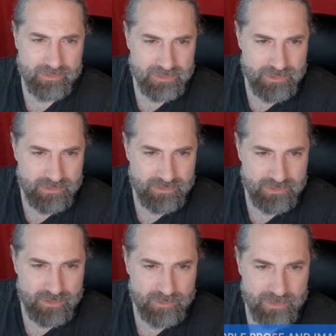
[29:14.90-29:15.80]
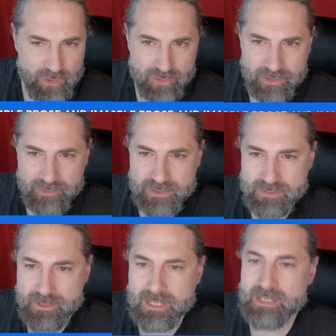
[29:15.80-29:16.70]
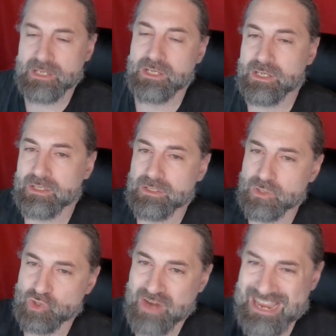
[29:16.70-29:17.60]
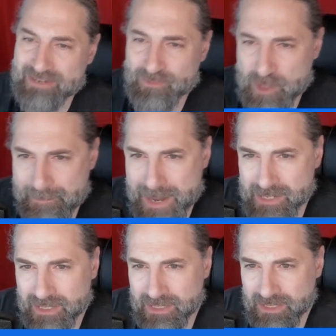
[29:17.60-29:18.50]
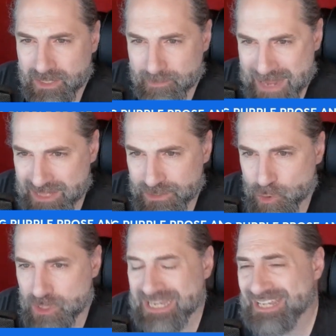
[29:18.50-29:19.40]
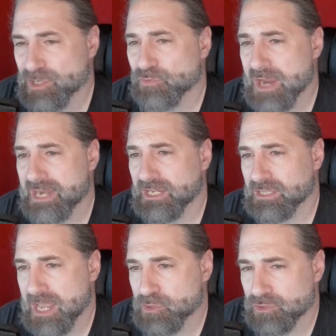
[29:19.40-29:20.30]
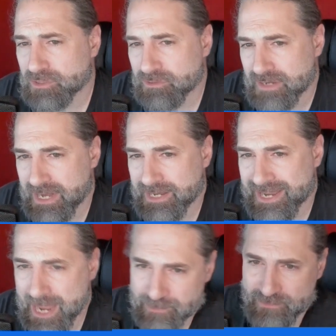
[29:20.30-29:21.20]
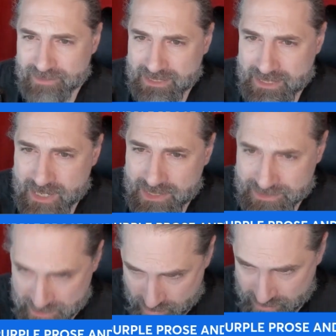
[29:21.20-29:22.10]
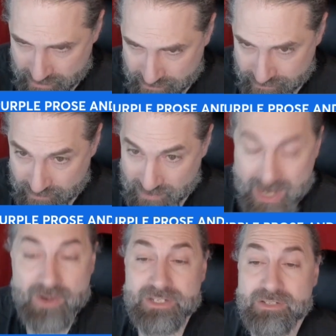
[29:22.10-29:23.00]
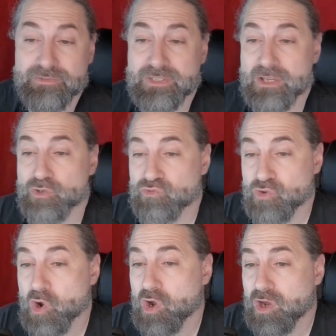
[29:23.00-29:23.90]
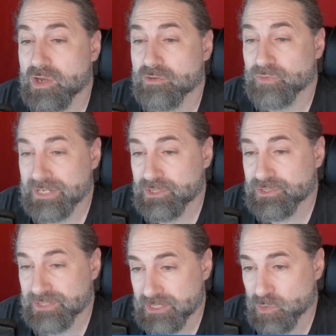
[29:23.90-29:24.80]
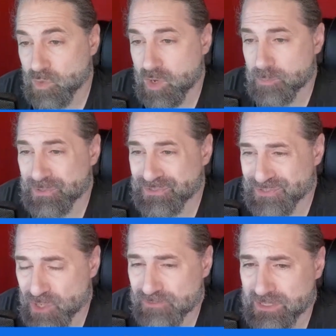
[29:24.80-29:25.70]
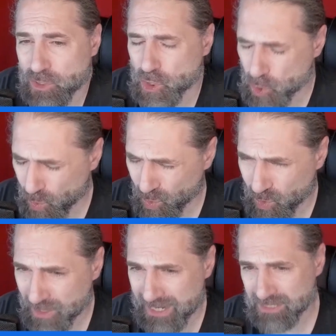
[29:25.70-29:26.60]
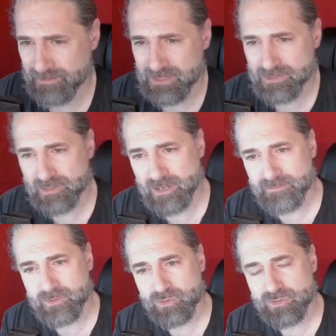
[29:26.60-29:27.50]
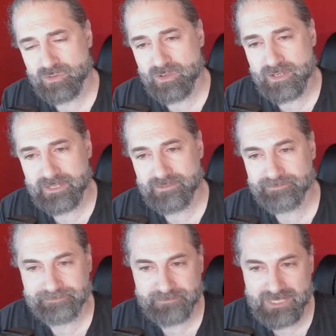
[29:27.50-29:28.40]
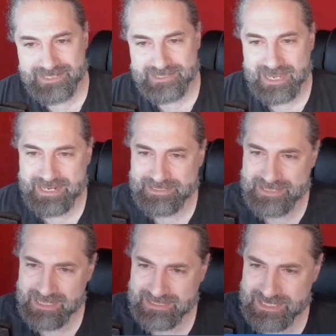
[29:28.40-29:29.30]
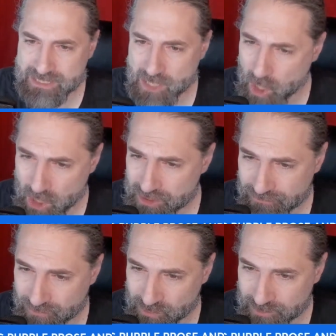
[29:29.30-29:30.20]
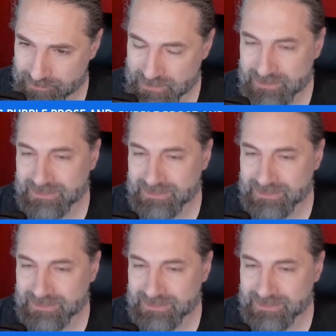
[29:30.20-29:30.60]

Oh, let's just make sure you know this. Striving for a balance in your writing allows you to create a captivating narrative. Narratives that draw readers in while preserving the core elements of your story. It's a delicate art form